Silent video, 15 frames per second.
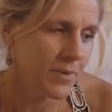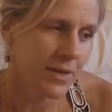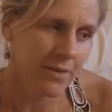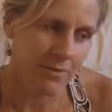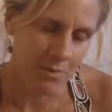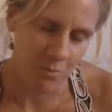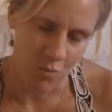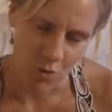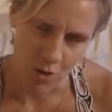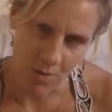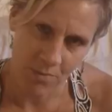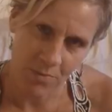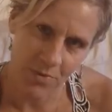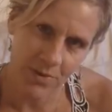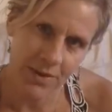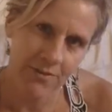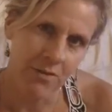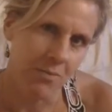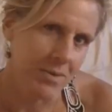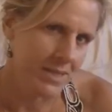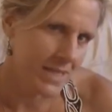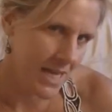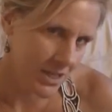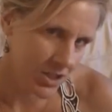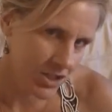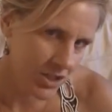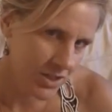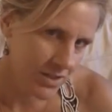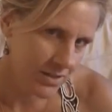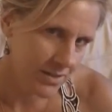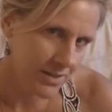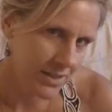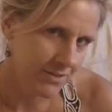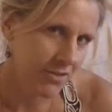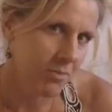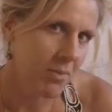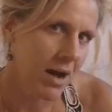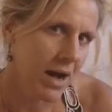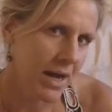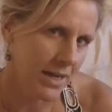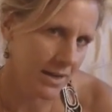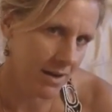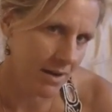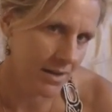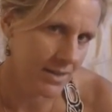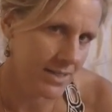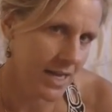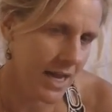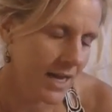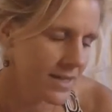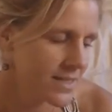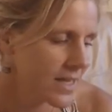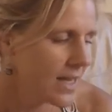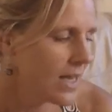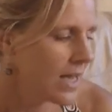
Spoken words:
give him warmth, give him attention, give him eye contact,